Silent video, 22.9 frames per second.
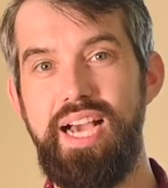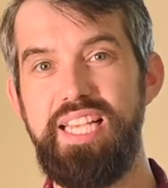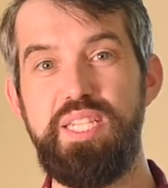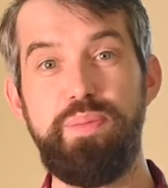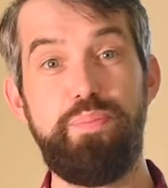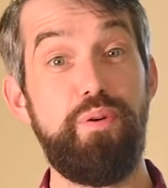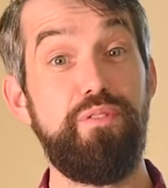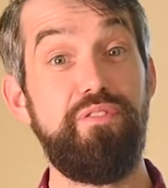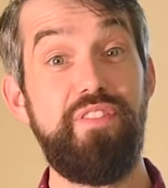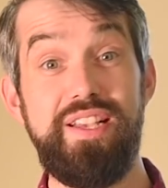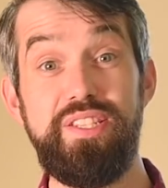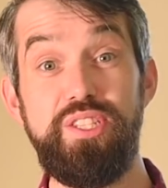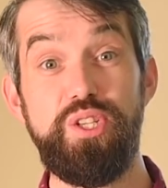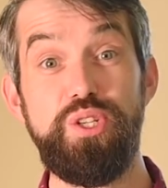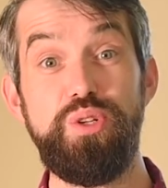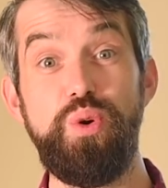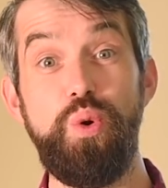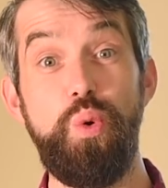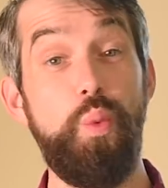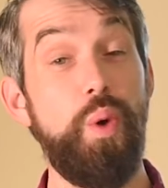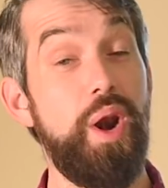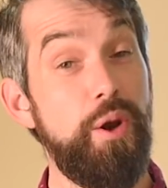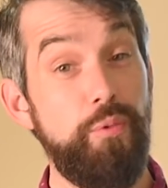As a
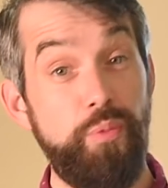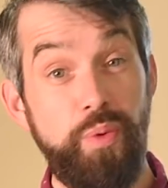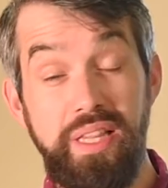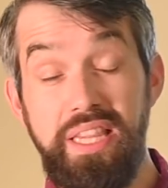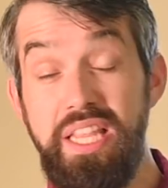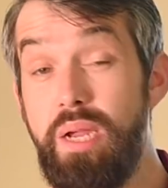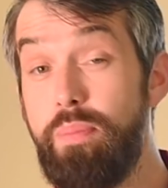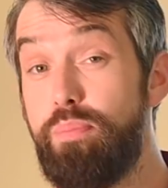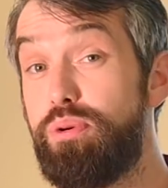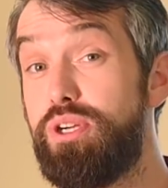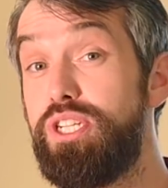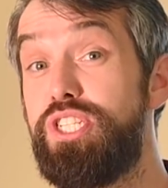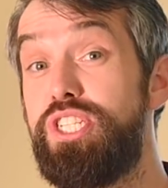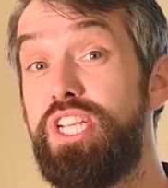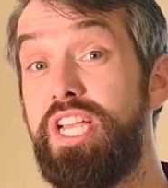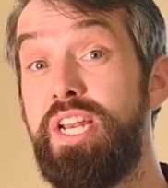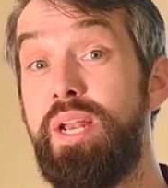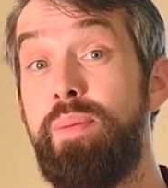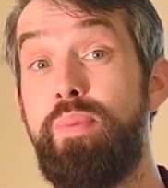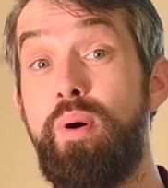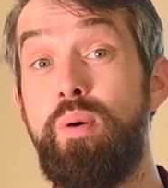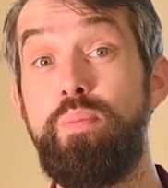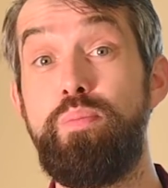professor, what I really
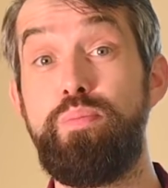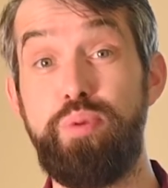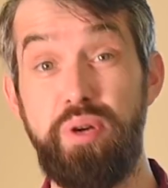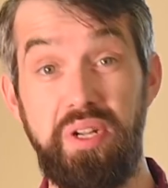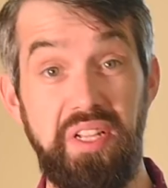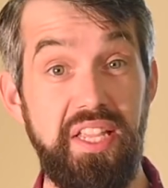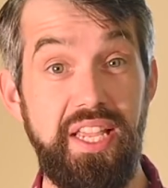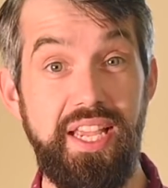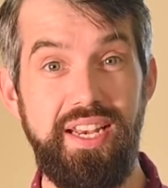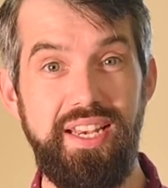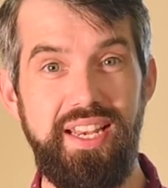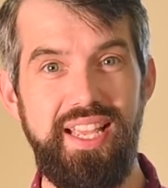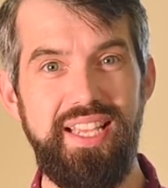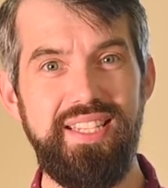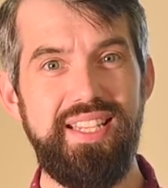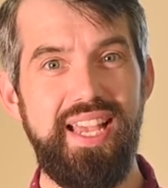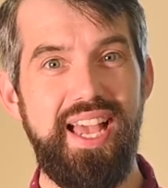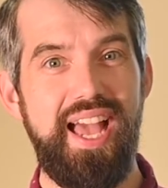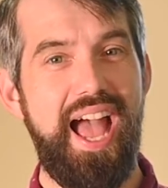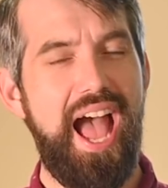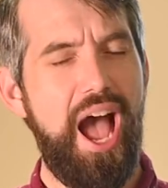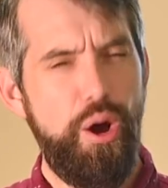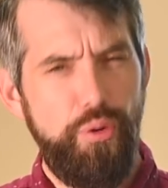appreciate about Brilliant
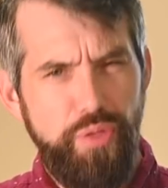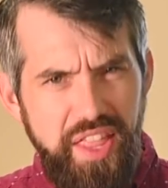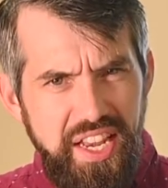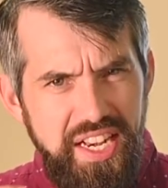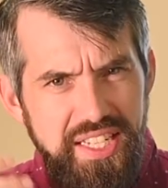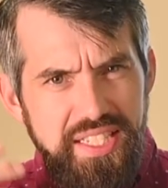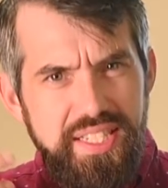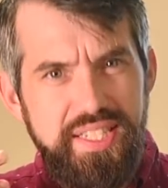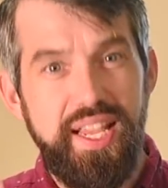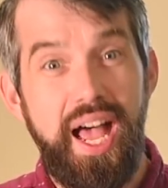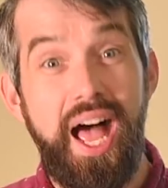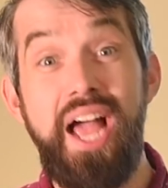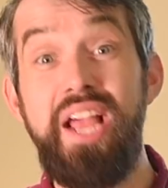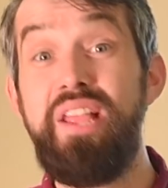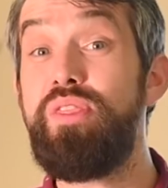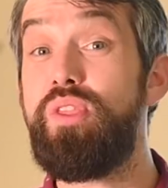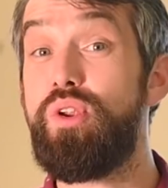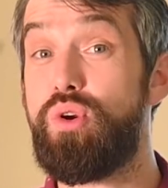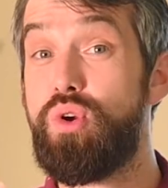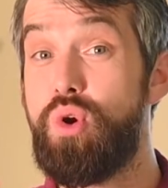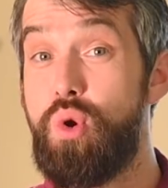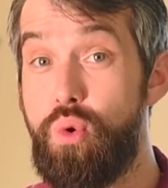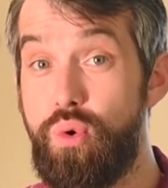is how they design
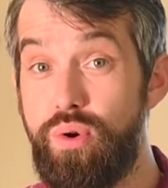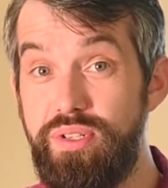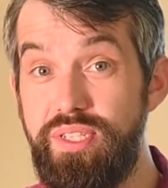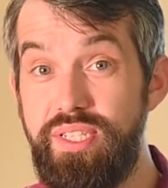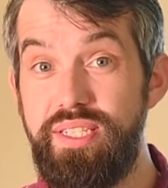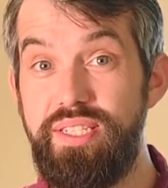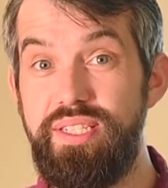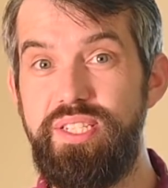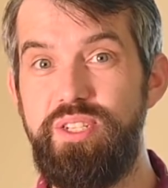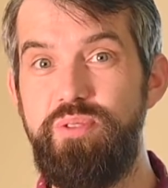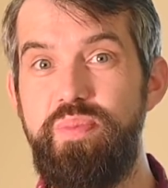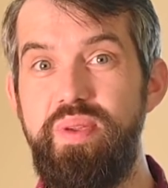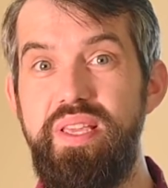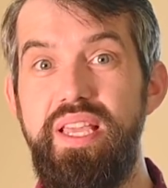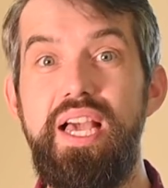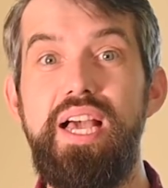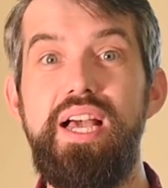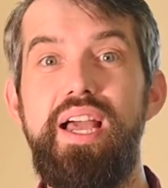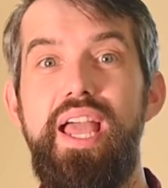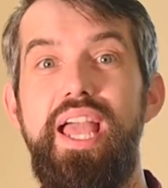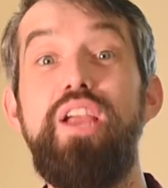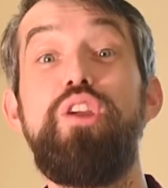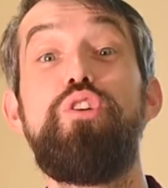their courses to be
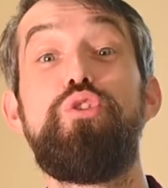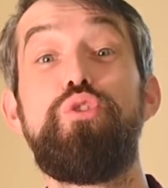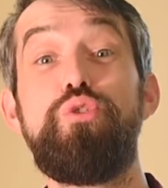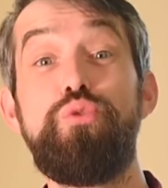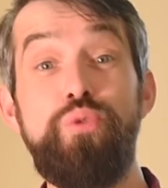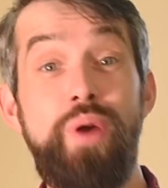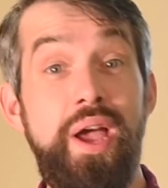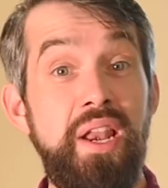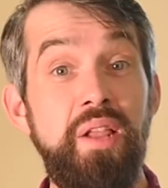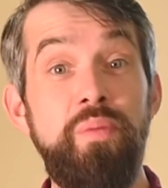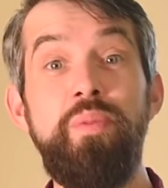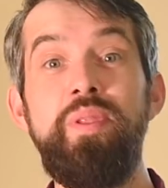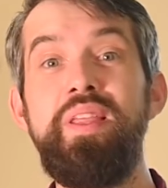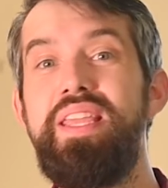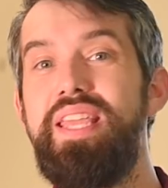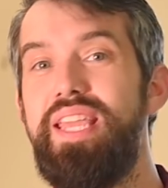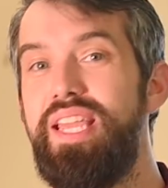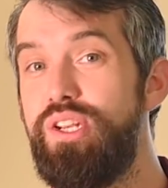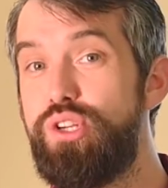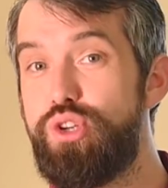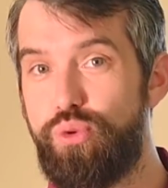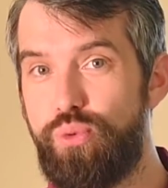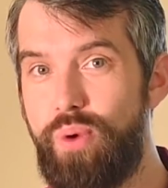incredibly
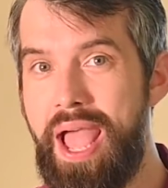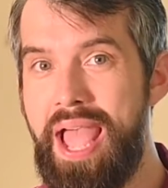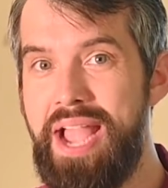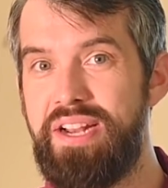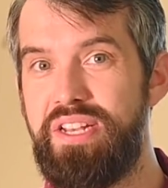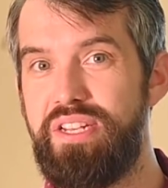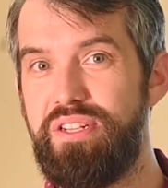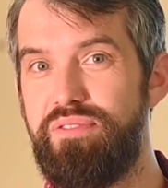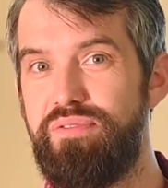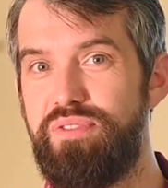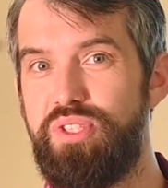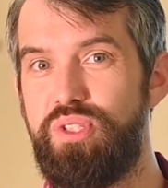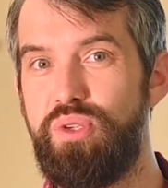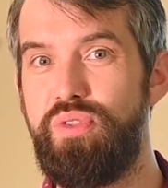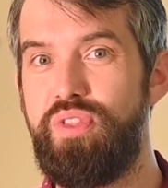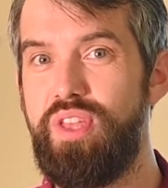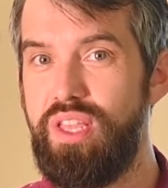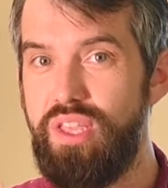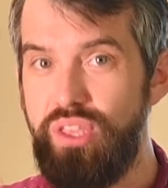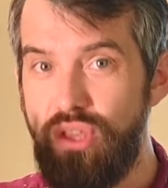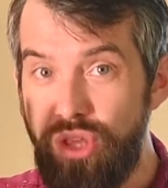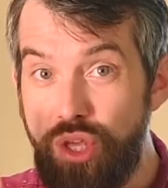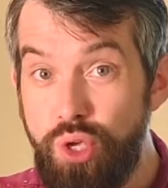interactive so
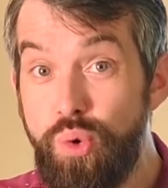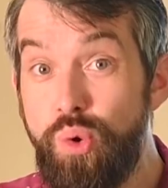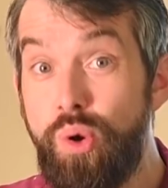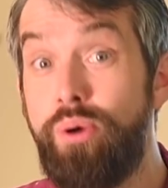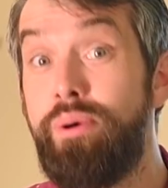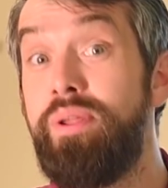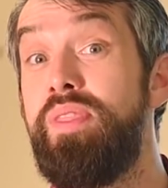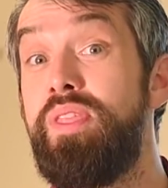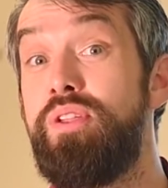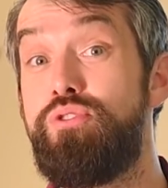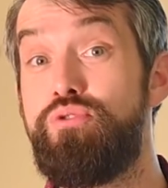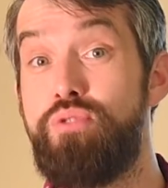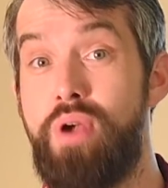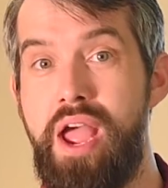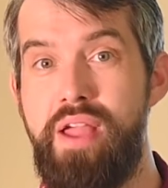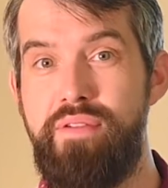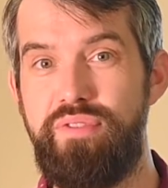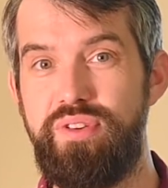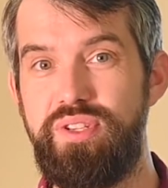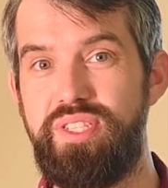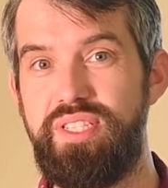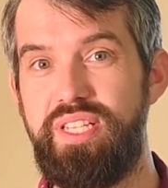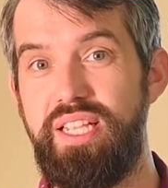that you are in the
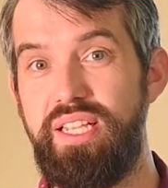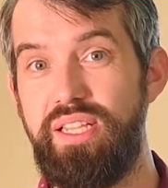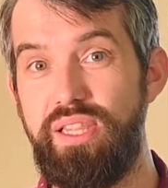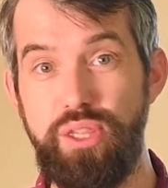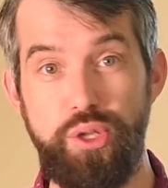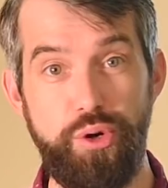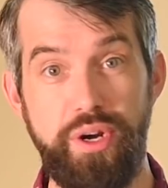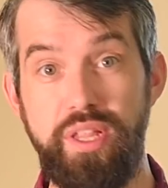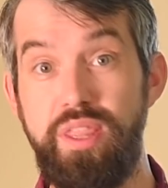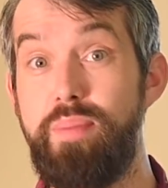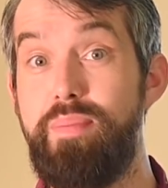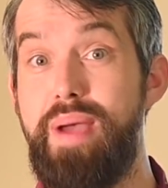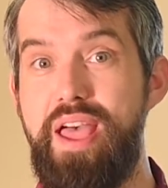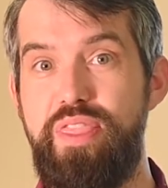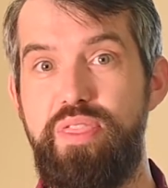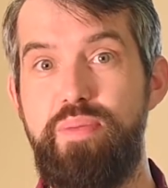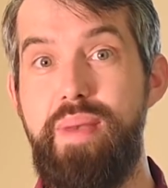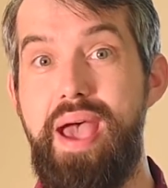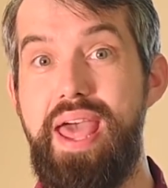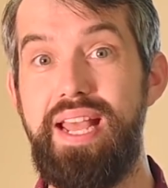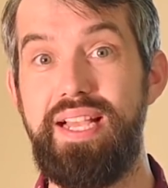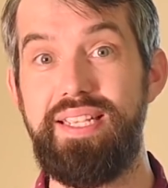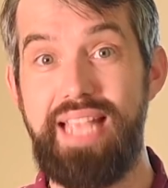driver's seat learning the
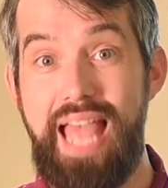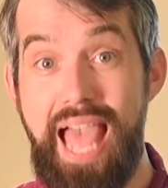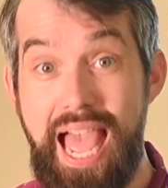mathematics